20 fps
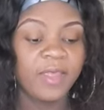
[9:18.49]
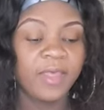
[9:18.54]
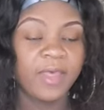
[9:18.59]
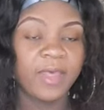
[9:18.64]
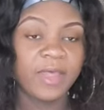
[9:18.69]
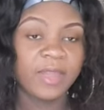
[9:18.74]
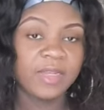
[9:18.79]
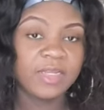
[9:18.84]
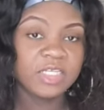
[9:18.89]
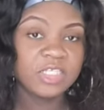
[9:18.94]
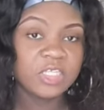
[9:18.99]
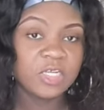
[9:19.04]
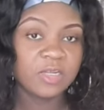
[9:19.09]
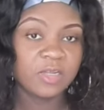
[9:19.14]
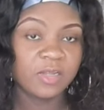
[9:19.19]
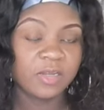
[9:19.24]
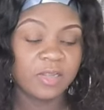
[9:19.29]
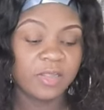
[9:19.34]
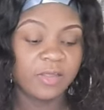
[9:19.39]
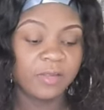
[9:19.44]

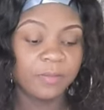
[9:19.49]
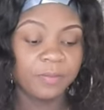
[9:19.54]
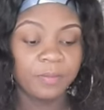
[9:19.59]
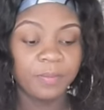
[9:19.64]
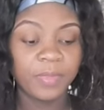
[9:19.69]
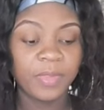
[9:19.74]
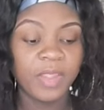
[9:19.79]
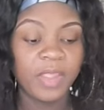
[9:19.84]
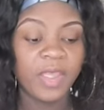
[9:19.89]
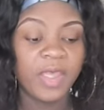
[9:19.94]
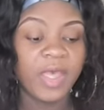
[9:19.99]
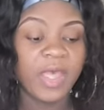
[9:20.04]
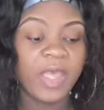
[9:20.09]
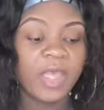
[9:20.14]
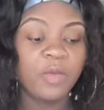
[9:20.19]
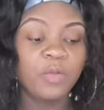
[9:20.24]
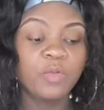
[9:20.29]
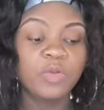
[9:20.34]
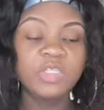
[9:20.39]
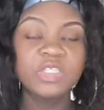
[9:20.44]
Additionally, I
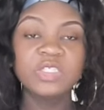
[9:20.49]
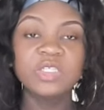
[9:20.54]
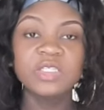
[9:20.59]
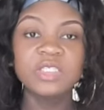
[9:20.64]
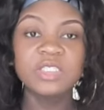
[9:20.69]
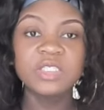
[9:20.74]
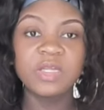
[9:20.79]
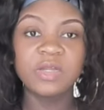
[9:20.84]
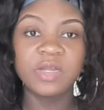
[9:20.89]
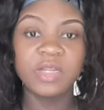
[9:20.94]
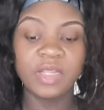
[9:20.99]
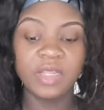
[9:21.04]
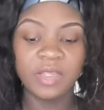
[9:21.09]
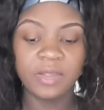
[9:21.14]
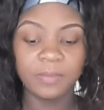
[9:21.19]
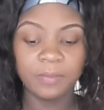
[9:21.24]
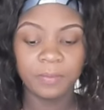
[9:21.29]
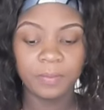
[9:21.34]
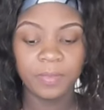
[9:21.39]
wish to study